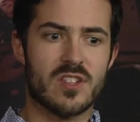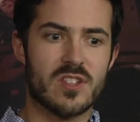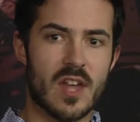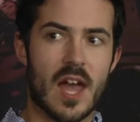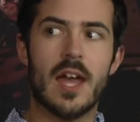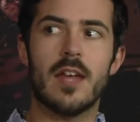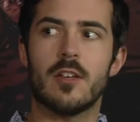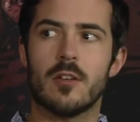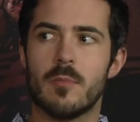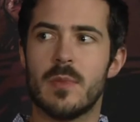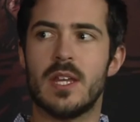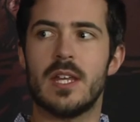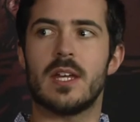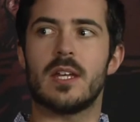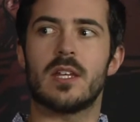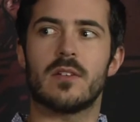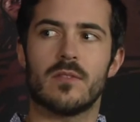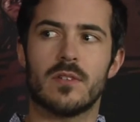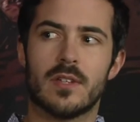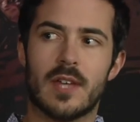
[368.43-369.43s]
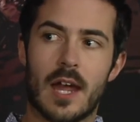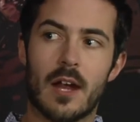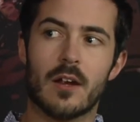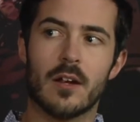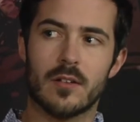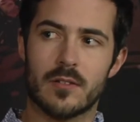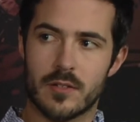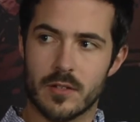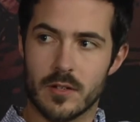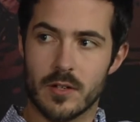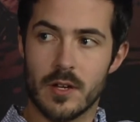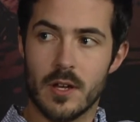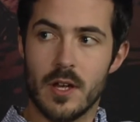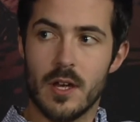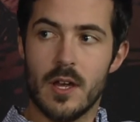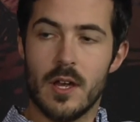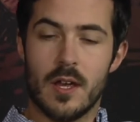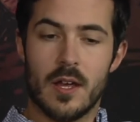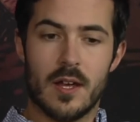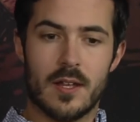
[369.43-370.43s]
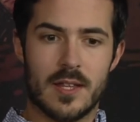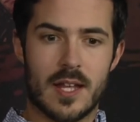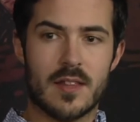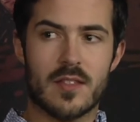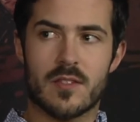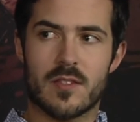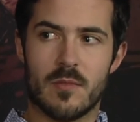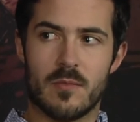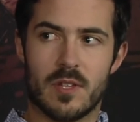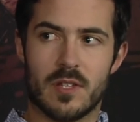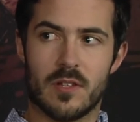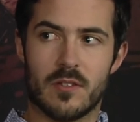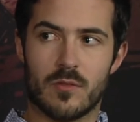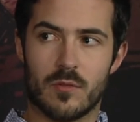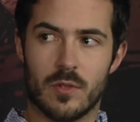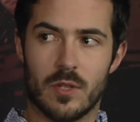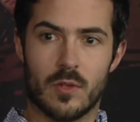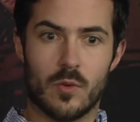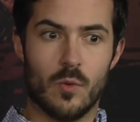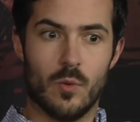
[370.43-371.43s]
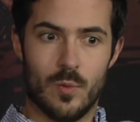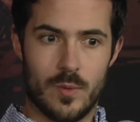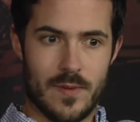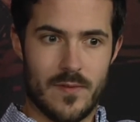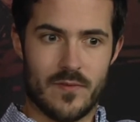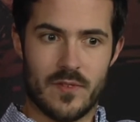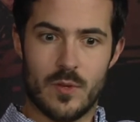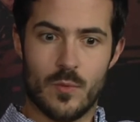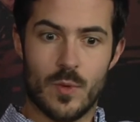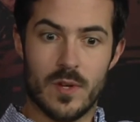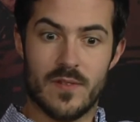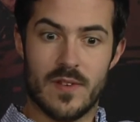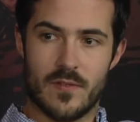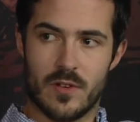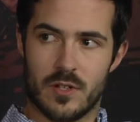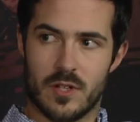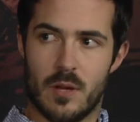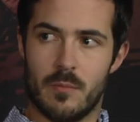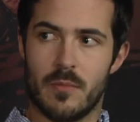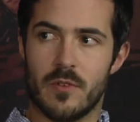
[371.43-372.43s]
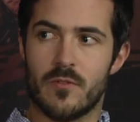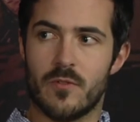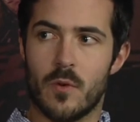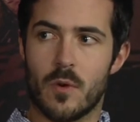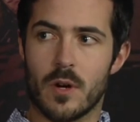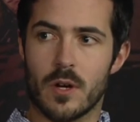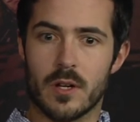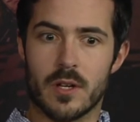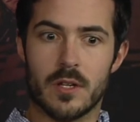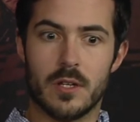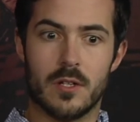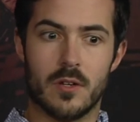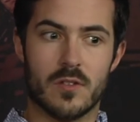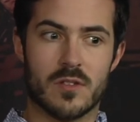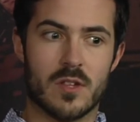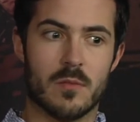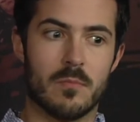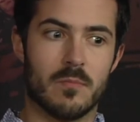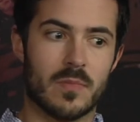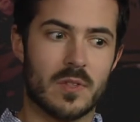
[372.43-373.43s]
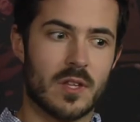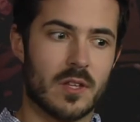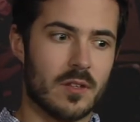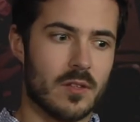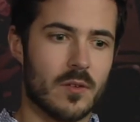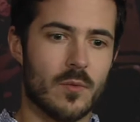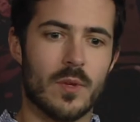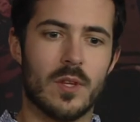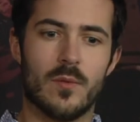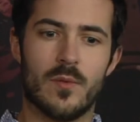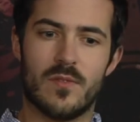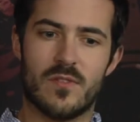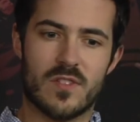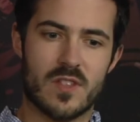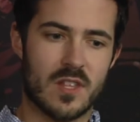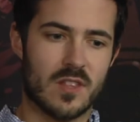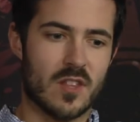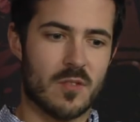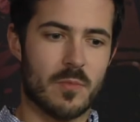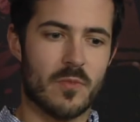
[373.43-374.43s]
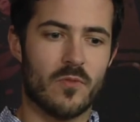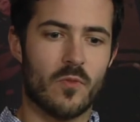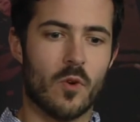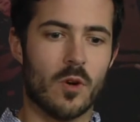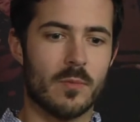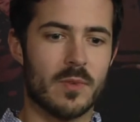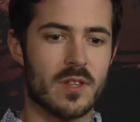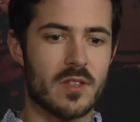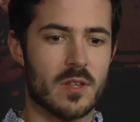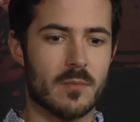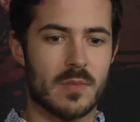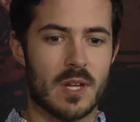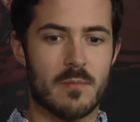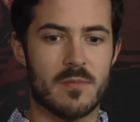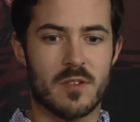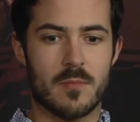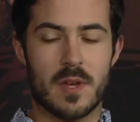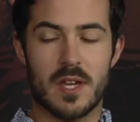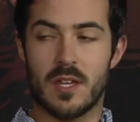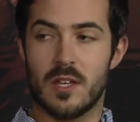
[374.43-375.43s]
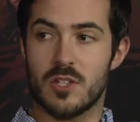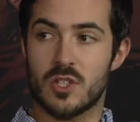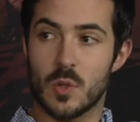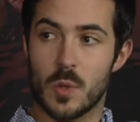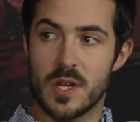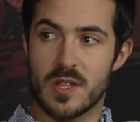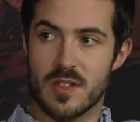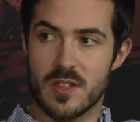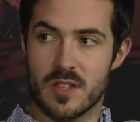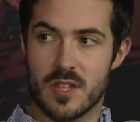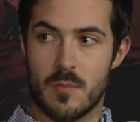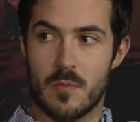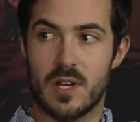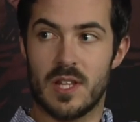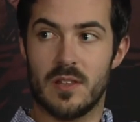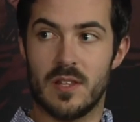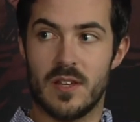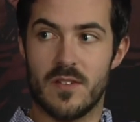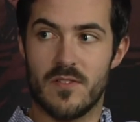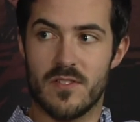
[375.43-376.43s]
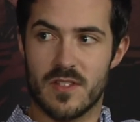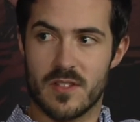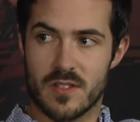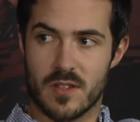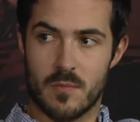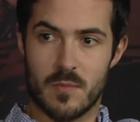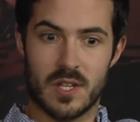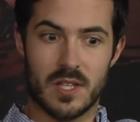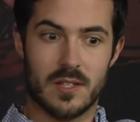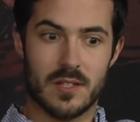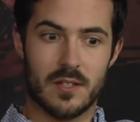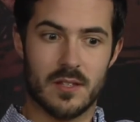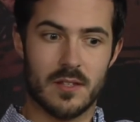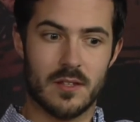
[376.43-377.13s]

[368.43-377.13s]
set, you're meeting a different character, and that's something that's really cool. We've never done before. You know, we've said this before, but sometimes you're making a choice and somebody lives and somebody